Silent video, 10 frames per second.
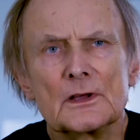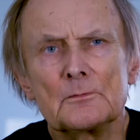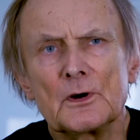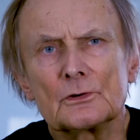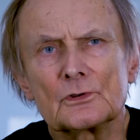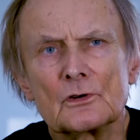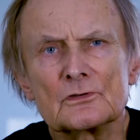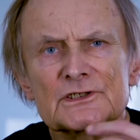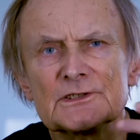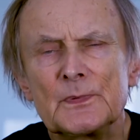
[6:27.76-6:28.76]
about
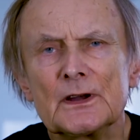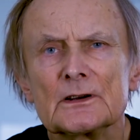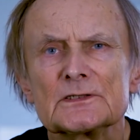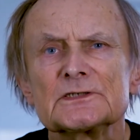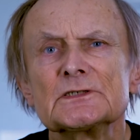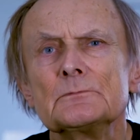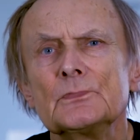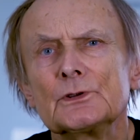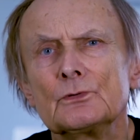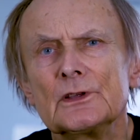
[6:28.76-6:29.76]
conspiracy
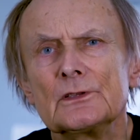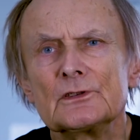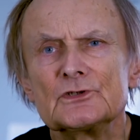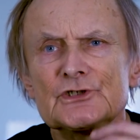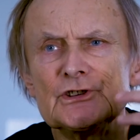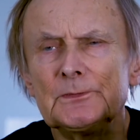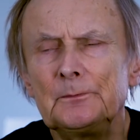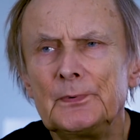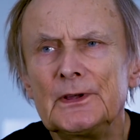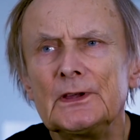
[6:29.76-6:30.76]
between the
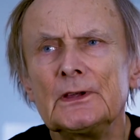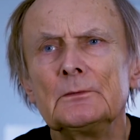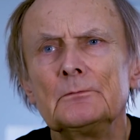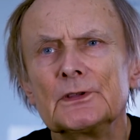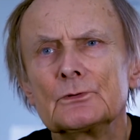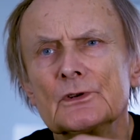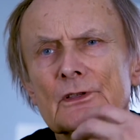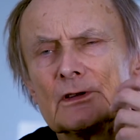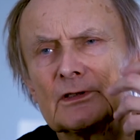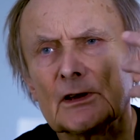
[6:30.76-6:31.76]
GP,
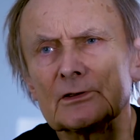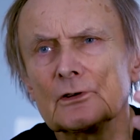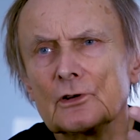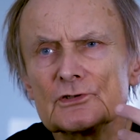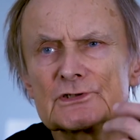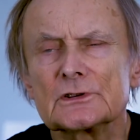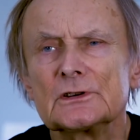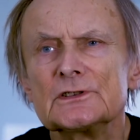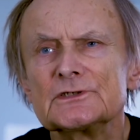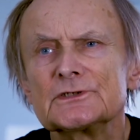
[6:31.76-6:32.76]
between the Technological
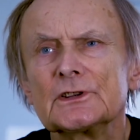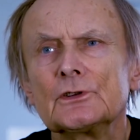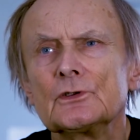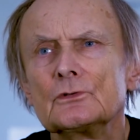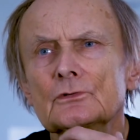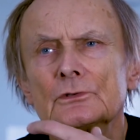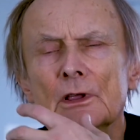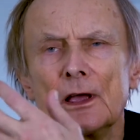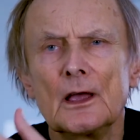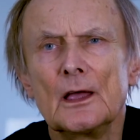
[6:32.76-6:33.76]
Institute,
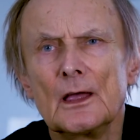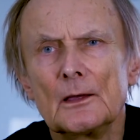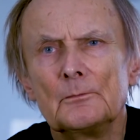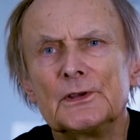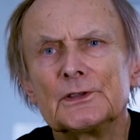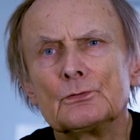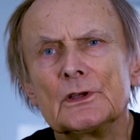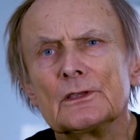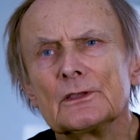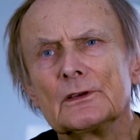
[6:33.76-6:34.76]

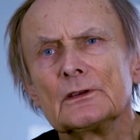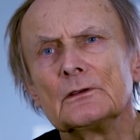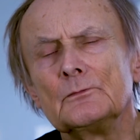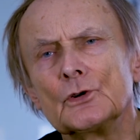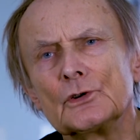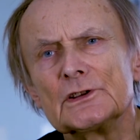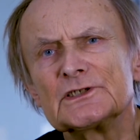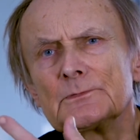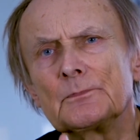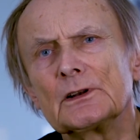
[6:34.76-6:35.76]
between the
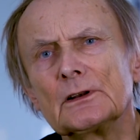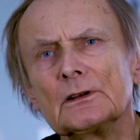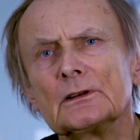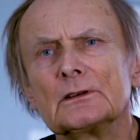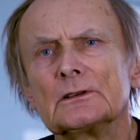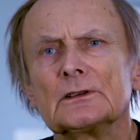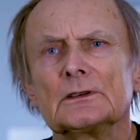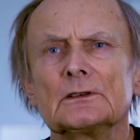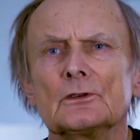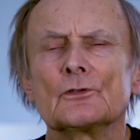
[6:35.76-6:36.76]
municipal
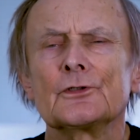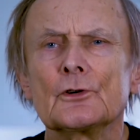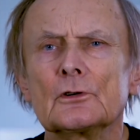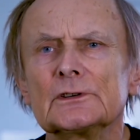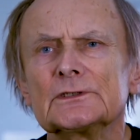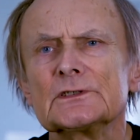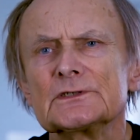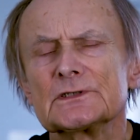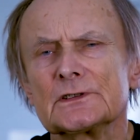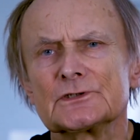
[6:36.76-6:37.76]
uh,
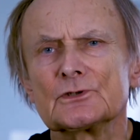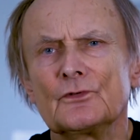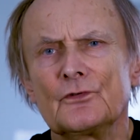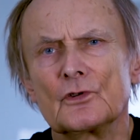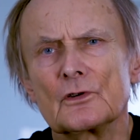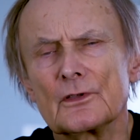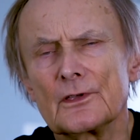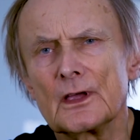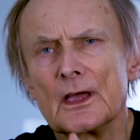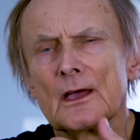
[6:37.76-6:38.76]
authorities, and so forth.
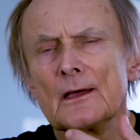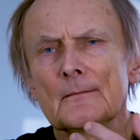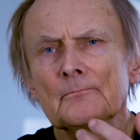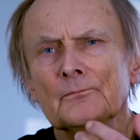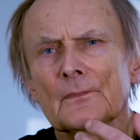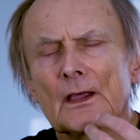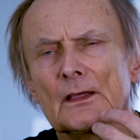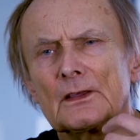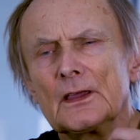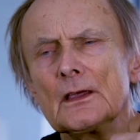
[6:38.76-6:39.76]

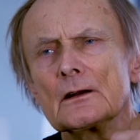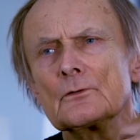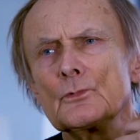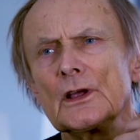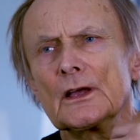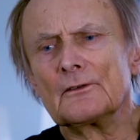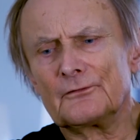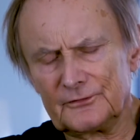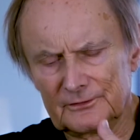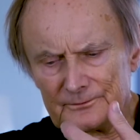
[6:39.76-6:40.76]
And here we
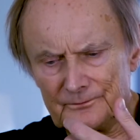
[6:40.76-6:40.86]
have